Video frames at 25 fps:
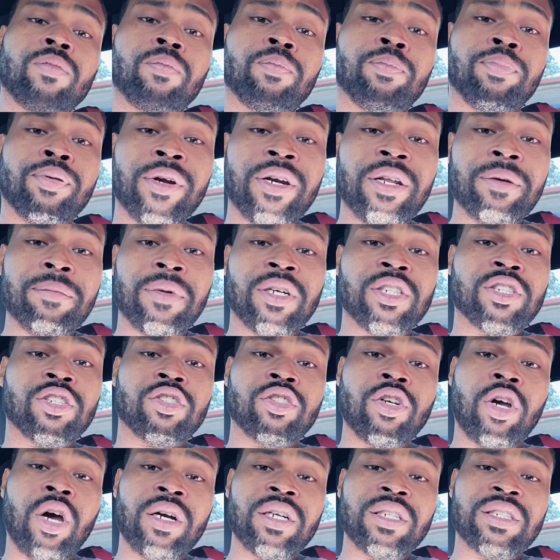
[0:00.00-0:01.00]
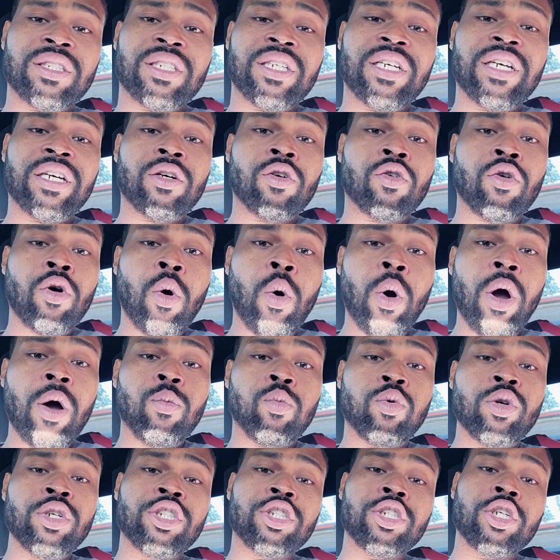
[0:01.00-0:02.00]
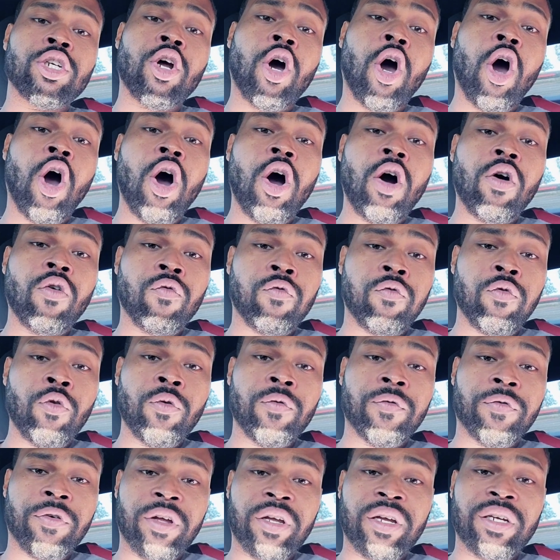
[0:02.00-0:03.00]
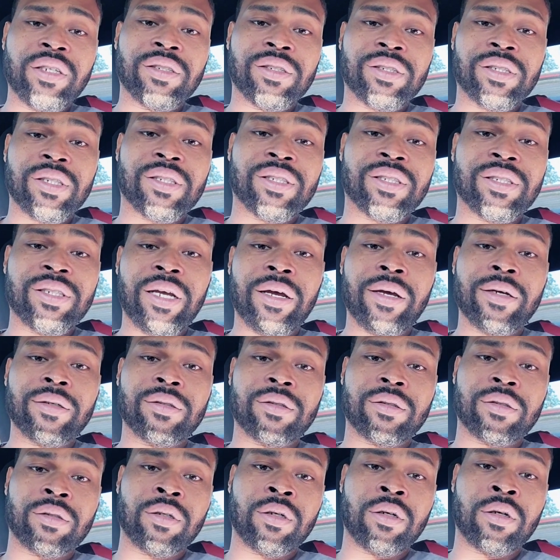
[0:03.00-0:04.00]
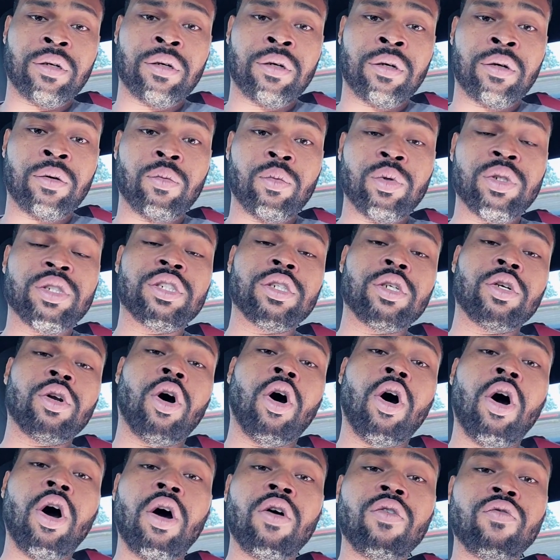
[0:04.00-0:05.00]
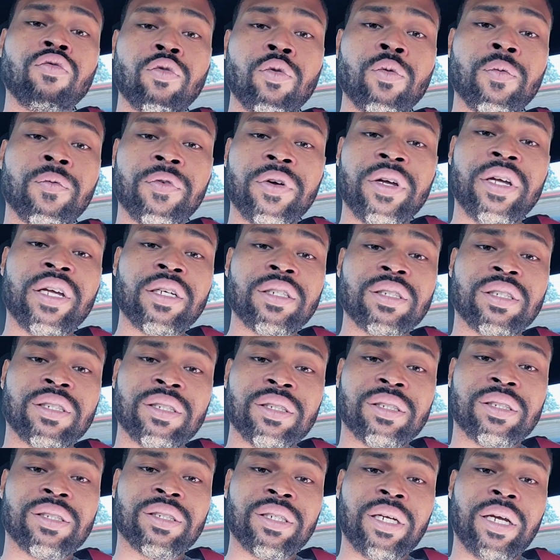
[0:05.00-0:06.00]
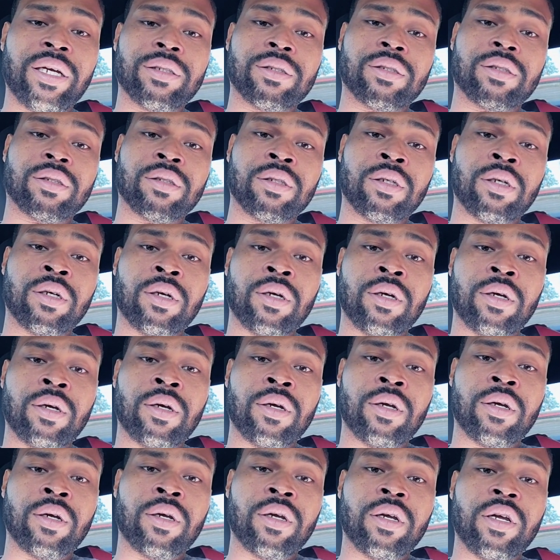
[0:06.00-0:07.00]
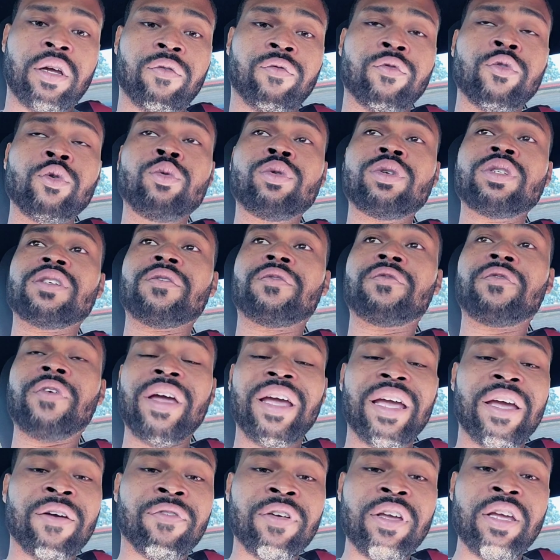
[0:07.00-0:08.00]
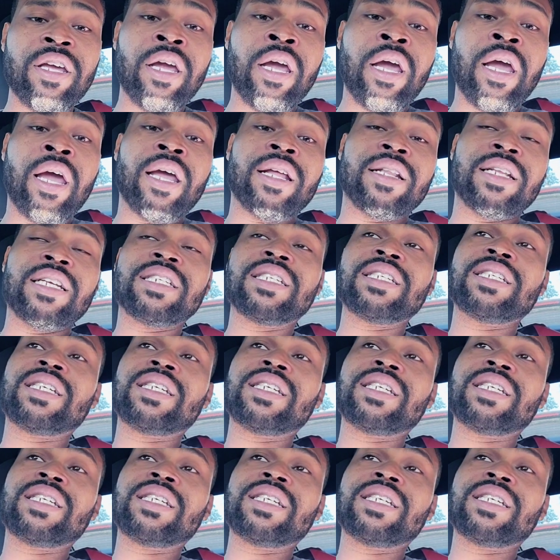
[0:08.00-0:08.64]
pretty much saw this kid grow up, we should all root for his success. We should all root for his success. If you was a fan, if he, this